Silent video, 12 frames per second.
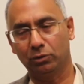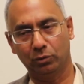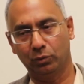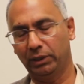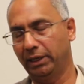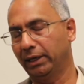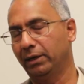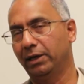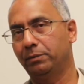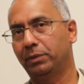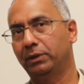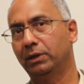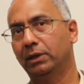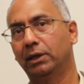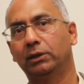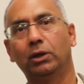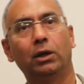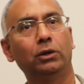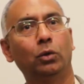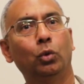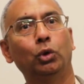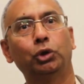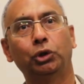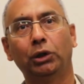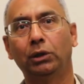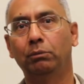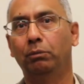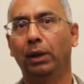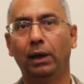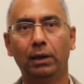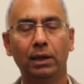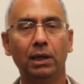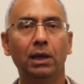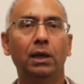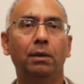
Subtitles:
So we dig deep in the earth or in the ocean, build